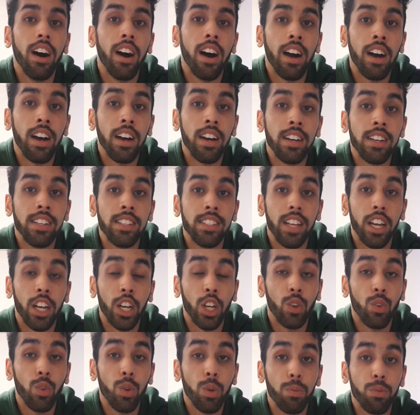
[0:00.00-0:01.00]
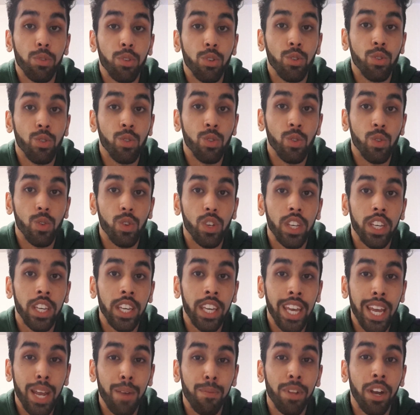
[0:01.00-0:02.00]
as a group to
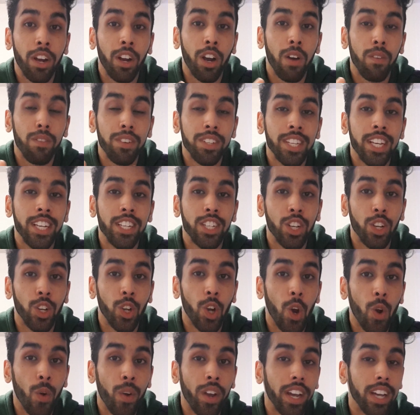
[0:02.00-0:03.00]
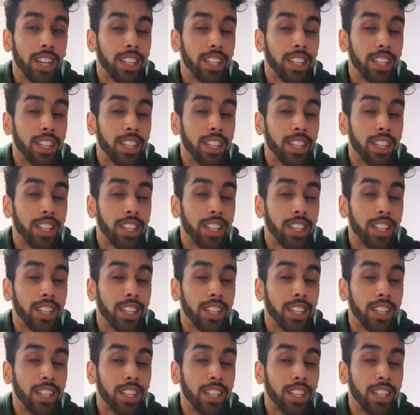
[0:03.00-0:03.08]
keep that conversation going.